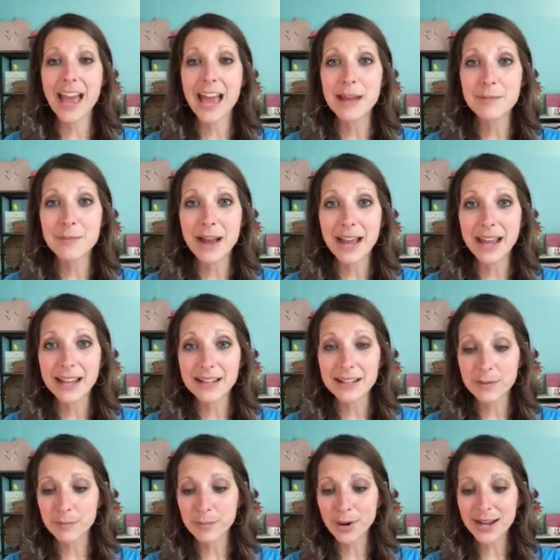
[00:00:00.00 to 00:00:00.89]
And
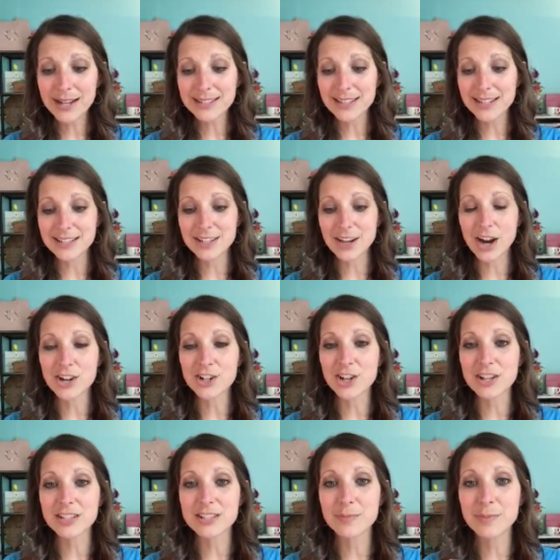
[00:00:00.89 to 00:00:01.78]
my prizes are
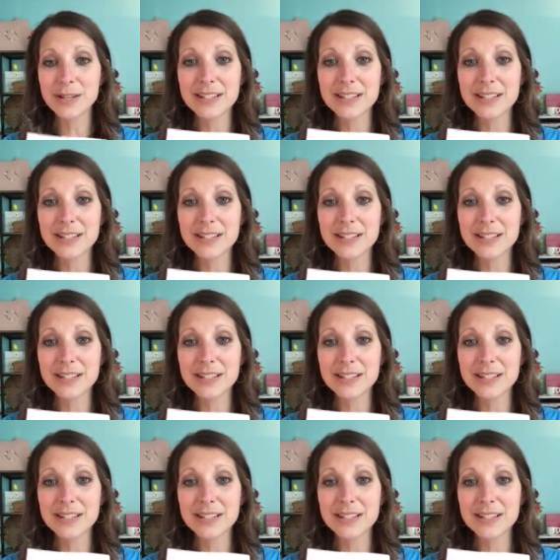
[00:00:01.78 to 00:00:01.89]
just